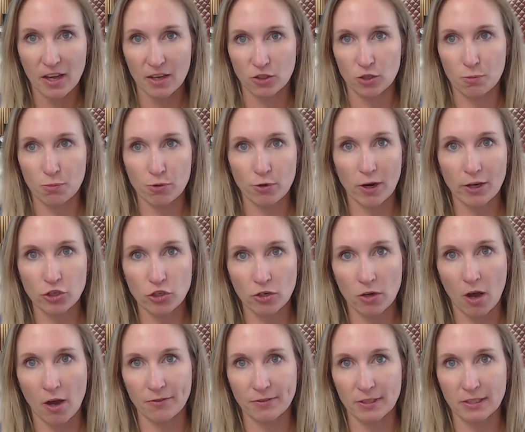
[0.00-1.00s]
depression
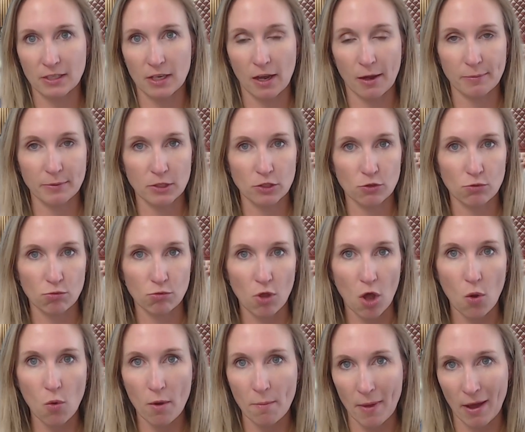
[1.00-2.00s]
oftentimes is
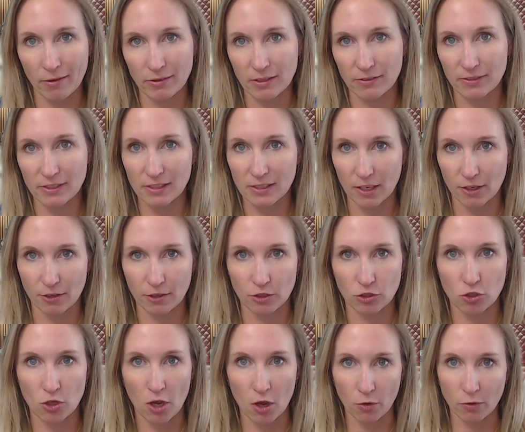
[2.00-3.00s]
low amounts of
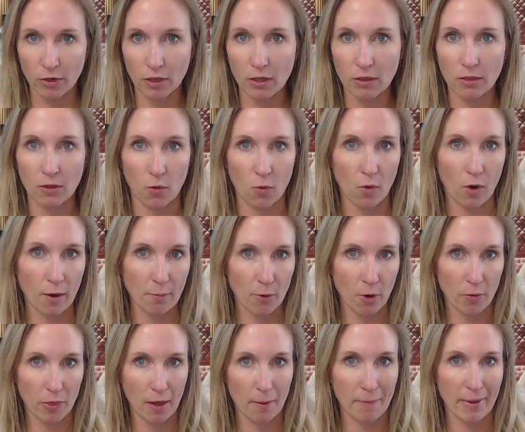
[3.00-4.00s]
serotonin, the
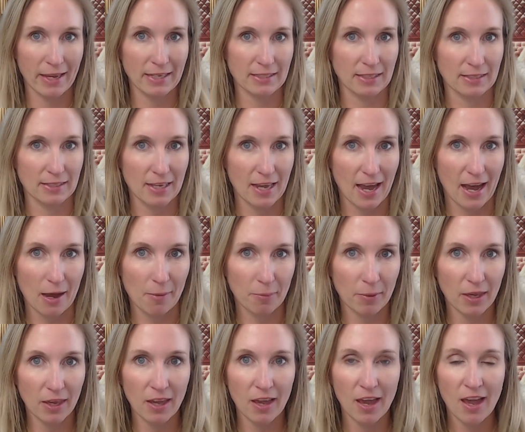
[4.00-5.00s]
hormone that makes us
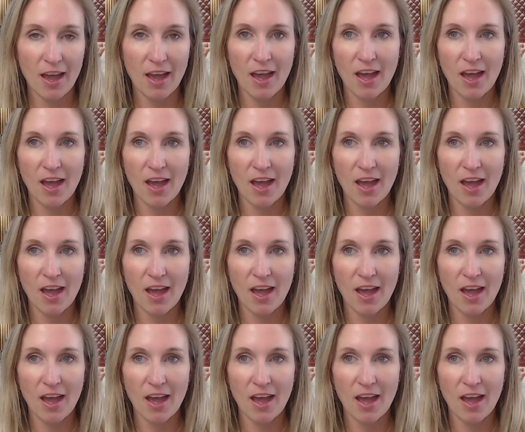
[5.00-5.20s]
happy,